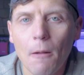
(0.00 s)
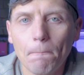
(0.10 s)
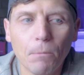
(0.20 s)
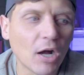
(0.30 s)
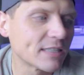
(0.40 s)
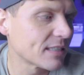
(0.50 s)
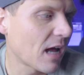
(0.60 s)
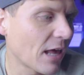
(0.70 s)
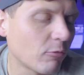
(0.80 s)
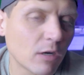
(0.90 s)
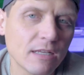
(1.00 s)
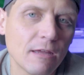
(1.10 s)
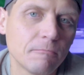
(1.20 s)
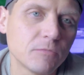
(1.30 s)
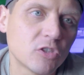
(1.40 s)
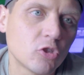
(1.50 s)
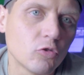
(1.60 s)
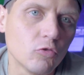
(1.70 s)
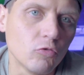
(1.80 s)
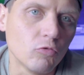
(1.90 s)
but I don't want him
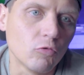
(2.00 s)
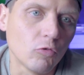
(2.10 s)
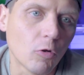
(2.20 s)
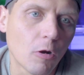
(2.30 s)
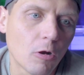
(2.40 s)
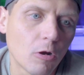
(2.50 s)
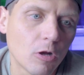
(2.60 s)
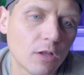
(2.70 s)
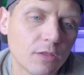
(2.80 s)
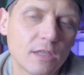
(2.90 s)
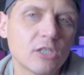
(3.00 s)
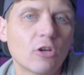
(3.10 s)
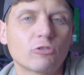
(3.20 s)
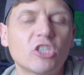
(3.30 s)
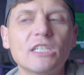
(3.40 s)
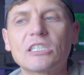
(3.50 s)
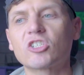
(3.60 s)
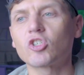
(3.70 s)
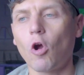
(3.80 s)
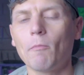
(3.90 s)
to, you know, she's
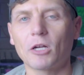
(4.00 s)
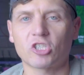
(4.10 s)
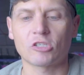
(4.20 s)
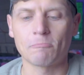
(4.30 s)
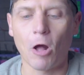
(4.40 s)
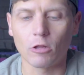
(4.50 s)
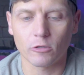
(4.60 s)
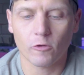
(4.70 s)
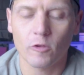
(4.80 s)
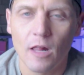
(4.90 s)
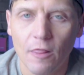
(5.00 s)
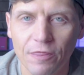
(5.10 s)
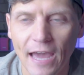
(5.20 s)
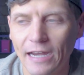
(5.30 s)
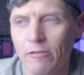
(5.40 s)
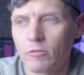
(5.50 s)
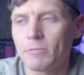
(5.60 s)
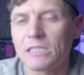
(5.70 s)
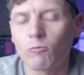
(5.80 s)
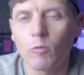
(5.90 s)
so much smaller that it would
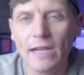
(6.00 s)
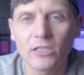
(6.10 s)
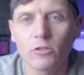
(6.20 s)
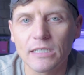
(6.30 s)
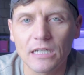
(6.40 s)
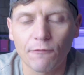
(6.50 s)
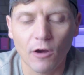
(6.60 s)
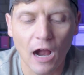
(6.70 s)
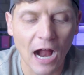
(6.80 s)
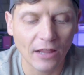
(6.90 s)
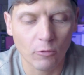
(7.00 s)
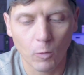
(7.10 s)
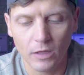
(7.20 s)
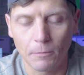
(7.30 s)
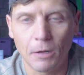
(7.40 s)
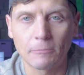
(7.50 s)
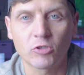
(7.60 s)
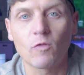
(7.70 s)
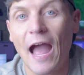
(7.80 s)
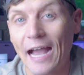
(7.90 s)
be way too easy for either one of the
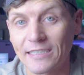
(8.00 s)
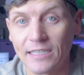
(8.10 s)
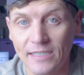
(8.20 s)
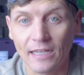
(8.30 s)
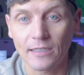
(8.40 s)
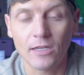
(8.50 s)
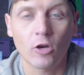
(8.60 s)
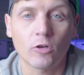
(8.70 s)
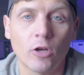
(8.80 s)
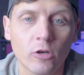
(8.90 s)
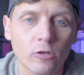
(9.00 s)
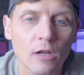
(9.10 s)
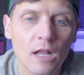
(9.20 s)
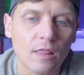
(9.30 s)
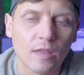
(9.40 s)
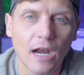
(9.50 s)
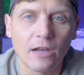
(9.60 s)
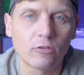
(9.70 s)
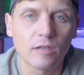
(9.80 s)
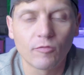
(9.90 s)
pups to accidentally hurt her that I
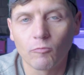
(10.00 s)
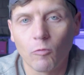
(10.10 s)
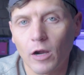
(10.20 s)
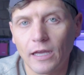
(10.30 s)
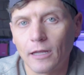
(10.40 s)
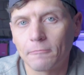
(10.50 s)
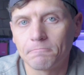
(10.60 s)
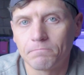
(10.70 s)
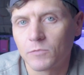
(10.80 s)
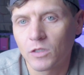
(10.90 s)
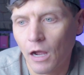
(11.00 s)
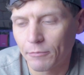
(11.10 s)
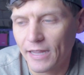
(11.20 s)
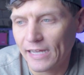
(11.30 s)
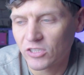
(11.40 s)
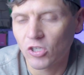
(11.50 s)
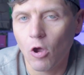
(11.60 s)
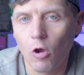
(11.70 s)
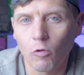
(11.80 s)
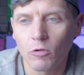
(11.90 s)
don't even want to come to that.
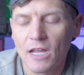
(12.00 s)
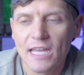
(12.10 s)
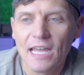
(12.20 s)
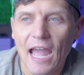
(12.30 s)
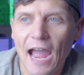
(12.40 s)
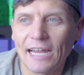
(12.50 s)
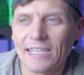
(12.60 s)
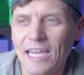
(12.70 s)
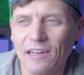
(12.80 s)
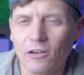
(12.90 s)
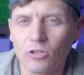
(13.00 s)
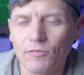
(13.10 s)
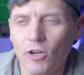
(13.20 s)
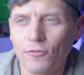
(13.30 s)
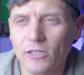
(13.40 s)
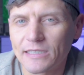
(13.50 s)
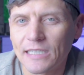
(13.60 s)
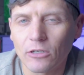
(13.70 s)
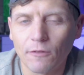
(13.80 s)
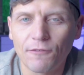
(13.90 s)
So at the end, I don't even know if you can see it on the